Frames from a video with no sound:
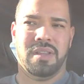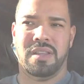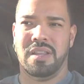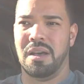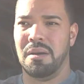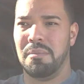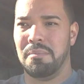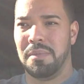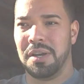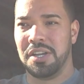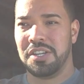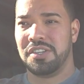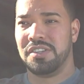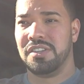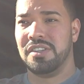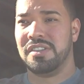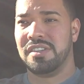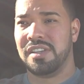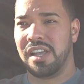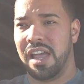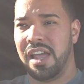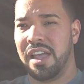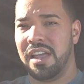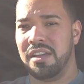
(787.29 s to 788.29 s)
Not much to
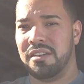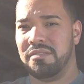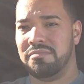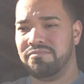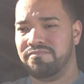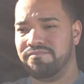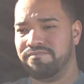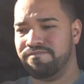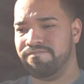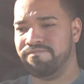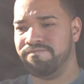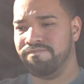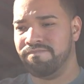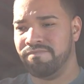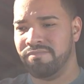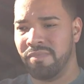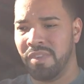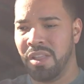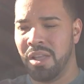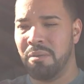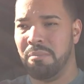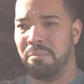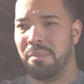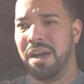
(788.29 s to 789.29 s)
say.
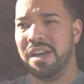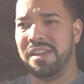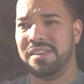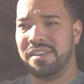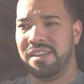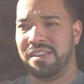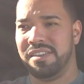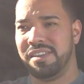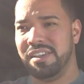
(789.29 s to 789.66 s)
Mazda